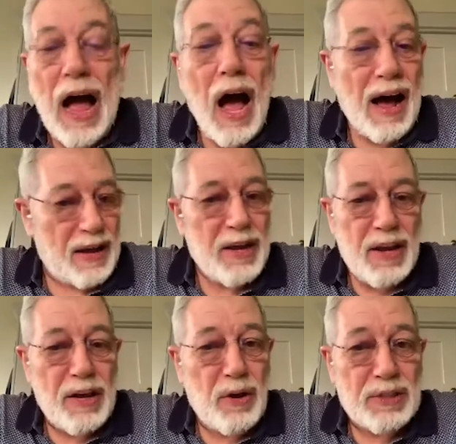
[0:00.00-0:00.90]
Are
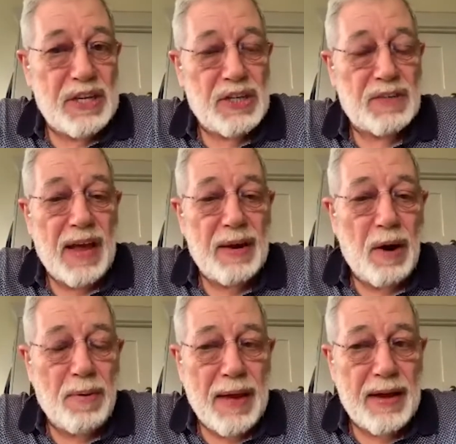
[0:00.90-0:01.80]
your teachers fairly well
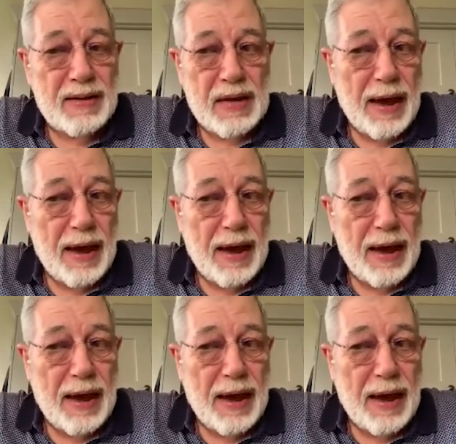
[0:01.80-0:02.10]
prepared?